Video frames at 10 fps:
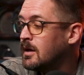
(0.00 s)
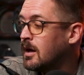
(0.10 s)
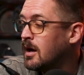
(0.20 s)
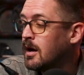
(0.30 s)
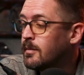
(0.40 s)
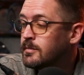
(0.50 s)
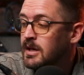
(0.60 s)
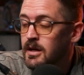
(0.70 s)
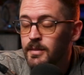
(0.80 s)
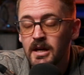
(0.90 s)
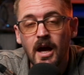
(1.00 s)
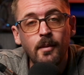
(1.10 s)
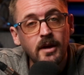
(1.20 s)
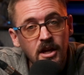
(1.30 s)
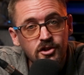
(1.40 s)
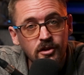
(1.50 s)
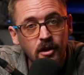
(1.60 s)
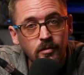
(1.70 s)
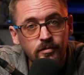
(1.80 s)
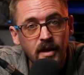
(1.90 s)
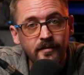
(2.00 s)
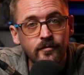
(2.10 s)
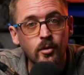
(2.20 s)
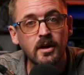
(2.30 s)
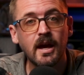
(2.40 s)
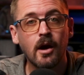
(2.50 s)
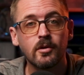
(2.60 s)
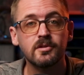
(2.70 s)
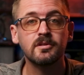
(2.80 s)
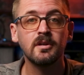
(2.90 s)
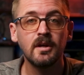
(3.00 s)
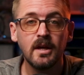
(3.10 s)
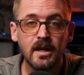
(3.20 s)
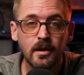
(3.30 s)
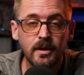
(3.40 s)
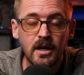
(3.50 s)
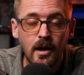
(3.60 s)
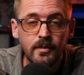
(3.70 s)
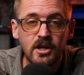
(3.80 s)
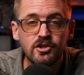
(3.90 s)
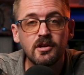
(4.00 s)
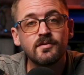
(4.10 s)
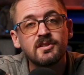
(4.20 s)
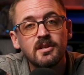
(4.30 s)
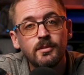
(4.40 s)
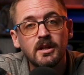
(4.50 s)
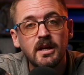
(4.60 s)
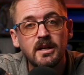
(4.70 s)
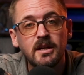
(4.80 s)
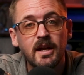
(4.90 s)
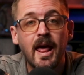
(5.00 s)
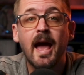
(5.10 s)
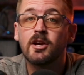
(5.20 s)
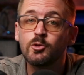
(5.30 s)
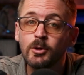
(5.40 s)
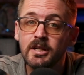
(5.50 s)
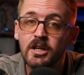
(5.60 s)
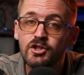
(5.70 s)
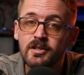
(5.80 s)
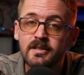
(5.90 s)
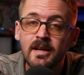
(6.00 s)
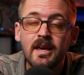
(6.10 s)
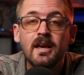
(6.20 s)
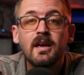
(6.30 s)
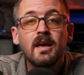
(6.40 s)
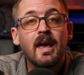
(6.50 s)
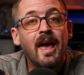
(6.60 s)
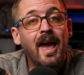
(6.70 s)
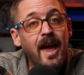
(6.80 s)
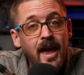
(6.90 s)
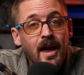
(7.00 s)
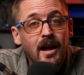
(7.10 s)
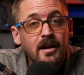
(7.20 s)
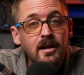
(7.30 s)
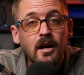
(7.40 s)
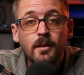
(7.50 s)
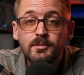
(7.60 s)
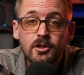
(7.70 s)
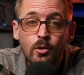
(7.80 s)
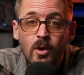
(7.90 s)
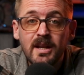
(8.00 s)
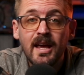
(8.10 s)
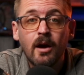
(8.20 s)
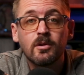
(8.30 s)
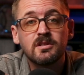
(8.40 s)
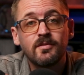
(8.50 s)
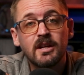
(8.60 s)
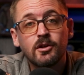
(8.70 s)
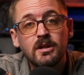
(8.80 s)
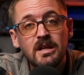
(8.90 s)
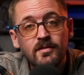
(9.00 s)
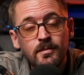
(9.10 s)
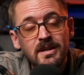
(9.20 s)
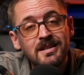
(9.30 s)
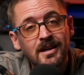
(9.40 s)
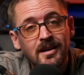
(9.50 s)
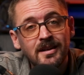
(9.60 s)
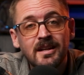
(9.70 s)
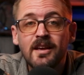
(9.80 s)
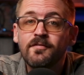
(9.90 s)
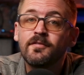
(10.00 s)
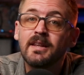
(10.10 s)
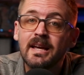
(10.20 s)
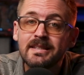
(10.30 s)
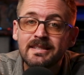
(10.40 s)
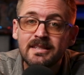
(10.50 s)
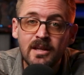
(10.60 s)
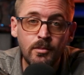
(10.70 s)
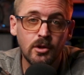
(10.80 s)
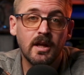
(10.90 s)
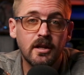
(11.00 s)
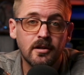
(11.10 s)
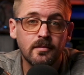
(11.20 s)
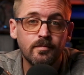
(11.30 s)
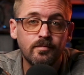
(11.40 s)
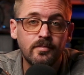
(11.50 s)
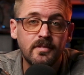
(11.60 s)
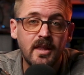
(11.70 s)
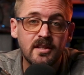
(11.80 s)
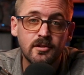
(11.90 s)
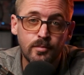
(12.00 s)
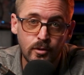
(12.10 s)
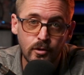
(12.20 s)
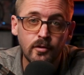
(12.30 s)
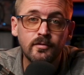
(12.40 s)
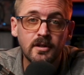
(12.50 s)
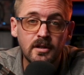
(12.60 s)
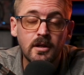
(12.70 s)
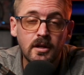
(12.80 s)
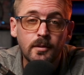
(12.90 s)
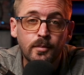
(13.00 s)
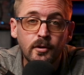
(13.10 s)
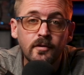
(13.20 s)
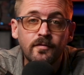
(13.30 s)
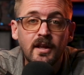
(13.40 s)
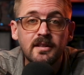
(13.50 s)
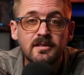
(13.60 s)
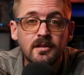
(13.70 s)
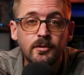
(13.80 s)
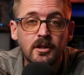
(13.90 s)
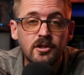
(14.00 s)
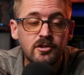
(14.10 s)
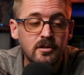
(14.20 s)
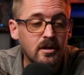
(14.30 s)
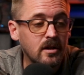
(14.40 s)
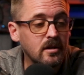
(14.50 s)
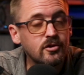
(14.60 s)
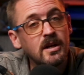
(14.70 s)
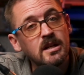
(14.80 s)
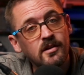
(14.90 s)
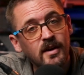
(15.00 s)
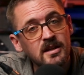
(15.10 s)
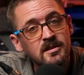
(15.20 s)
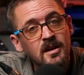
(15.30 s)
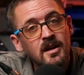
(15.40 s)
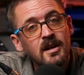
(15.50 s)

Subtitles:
it can be a combination, though, that 40 hours can be a combination of simulated and actual conditions. And up to 20 hours of it could even be done in a flight simulator that's approved, an approved flight simulation training device.